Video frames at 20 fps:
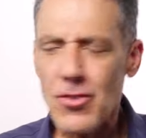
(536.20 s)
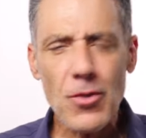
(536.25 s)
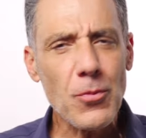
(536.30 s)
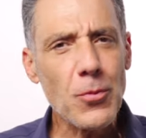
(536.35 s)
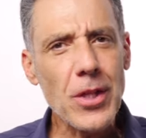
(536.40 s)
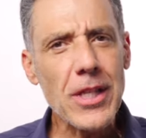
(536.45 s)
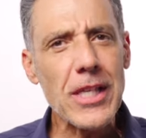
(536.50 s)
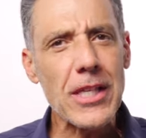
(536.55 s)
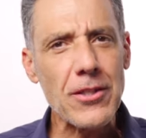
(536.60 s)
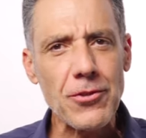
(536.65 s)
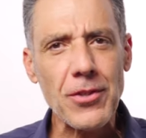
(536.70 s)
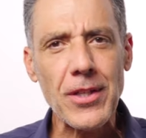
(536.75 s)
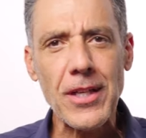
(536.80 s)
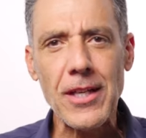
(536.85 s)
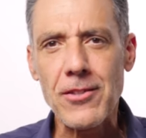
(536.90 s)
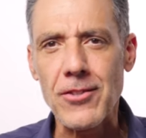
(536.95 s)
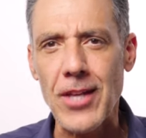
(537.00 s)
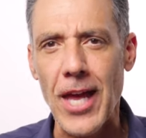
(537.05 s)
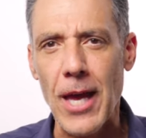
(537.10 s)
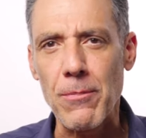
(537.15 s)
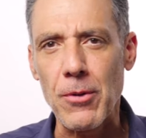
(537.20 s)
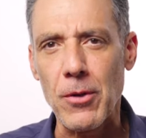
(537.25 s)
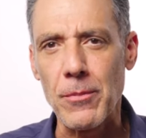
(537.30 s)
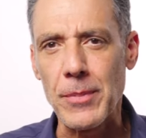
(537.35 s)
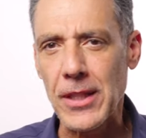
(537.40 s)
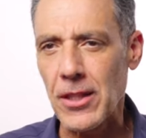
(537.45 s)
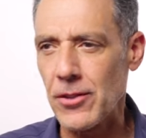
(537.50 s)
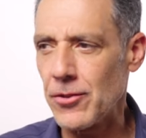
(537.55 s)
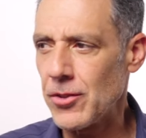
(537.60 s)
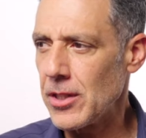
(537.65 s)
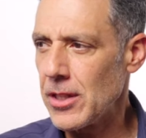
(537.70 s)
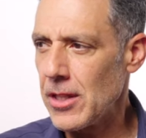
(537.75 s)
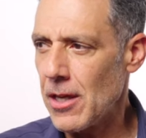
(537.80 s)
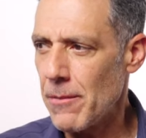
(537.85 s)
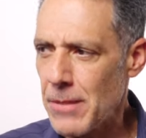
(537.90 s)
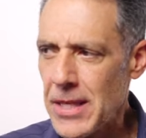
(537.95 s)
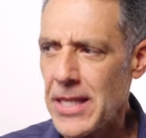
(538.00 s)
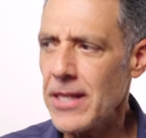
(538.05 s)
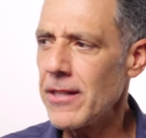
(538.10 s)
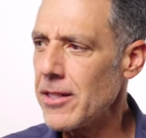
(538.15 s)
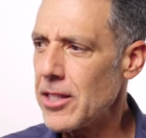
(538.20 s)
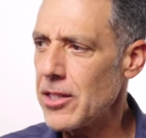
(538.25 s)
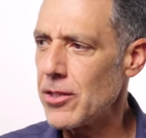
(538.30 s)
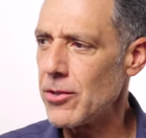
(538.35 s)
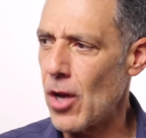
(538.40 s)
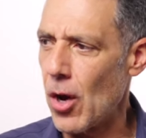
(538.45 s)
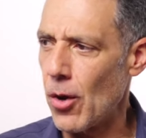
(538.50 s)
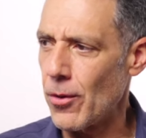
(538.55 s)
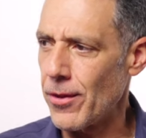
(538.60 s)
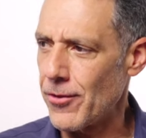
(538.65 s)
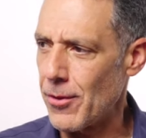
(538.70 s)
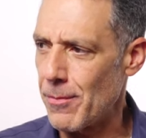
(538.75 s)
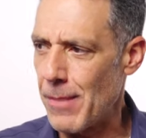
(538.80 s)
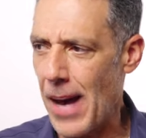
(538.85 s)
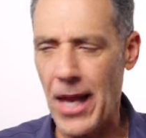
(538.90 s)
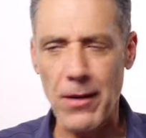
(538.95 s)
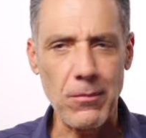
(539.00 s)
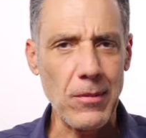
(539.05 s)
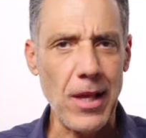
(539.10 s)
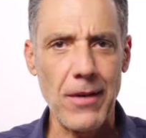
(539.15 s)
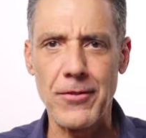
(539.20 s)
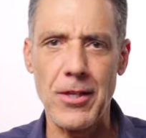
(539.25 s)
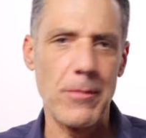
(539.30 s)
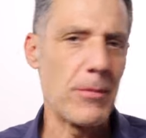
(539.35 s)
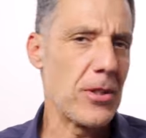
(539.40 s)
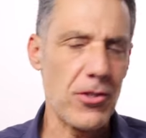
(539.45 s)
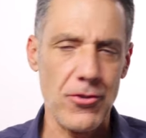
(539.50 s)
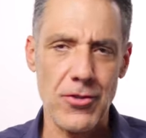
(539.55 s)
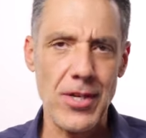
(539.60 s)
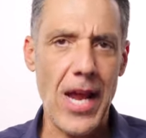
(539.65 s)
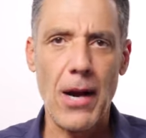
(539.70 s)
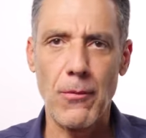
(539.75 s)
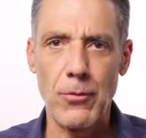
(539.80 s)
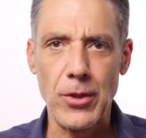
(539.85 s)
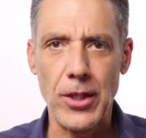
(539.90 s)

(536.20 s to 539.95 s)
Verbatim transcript: is a really interesting example because immediately you know that the bottom left image is not